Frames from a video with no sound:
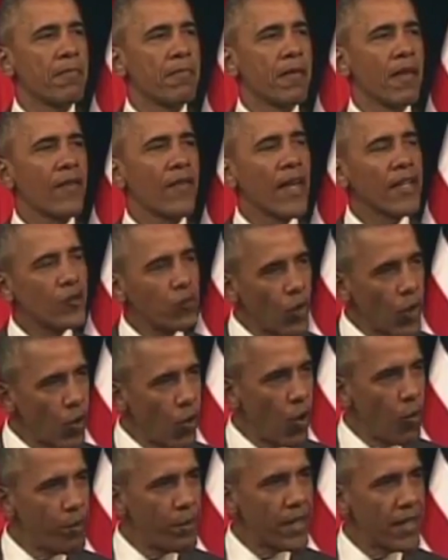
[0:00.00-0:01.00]
That's where
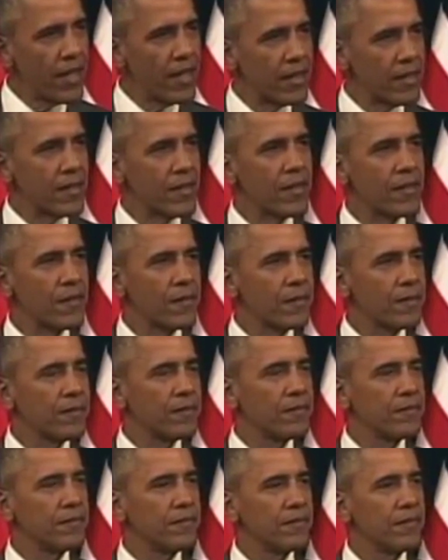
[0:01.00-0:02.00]
hope begins,
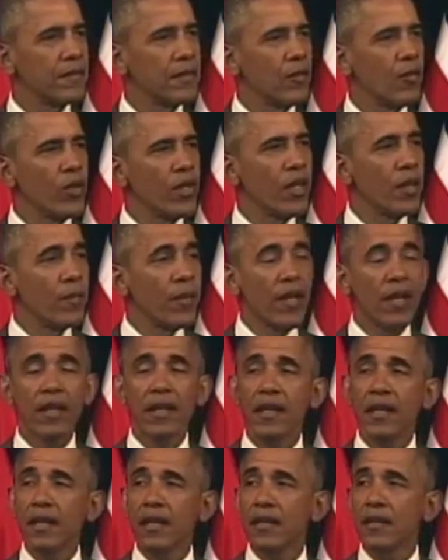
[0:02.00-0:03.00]
with the
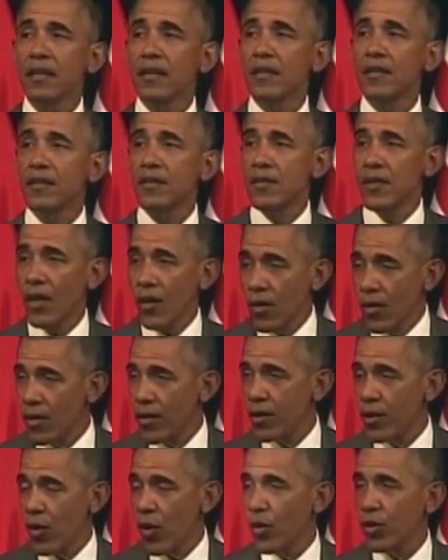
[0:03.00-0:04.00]
ability to earn
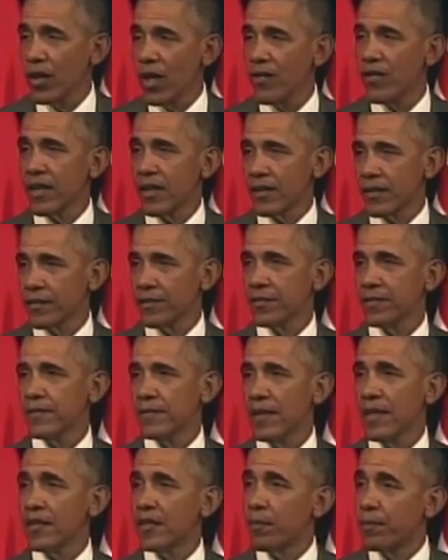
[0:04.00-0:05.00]
your own living
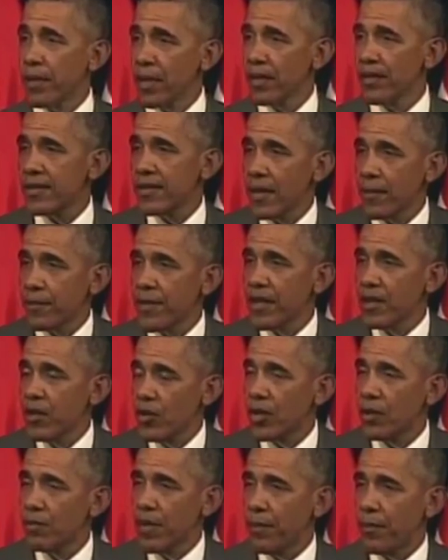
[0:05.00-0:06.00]
and to build something you
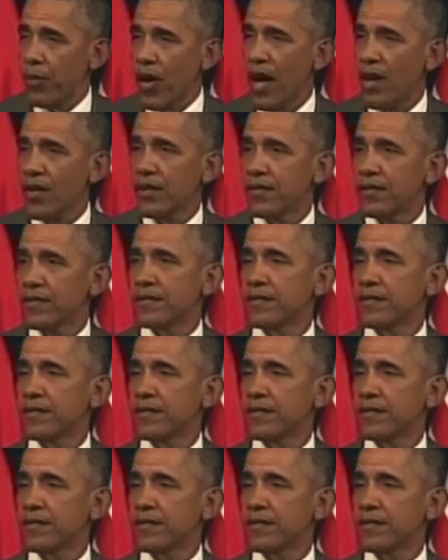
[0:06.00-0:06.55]
can be proud of.